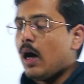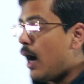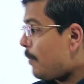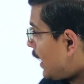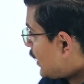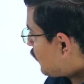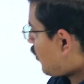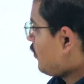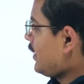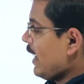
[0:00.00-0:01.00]
Apart
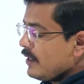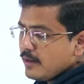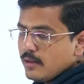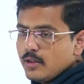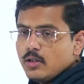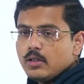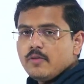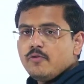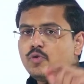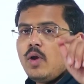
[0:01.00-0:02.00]
from that,
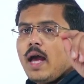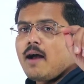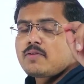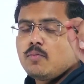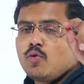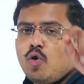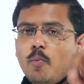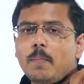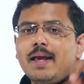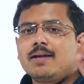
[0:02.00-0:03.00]
you'll have some
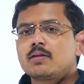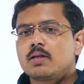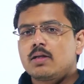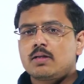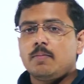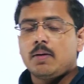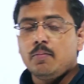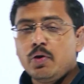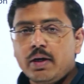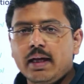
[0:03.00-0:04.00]
group links, some
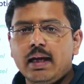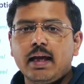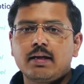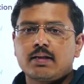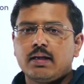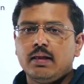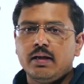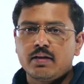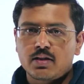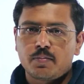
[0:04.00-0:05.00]
community links in the
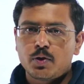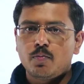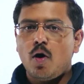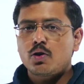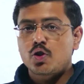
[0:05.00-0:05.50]
description box.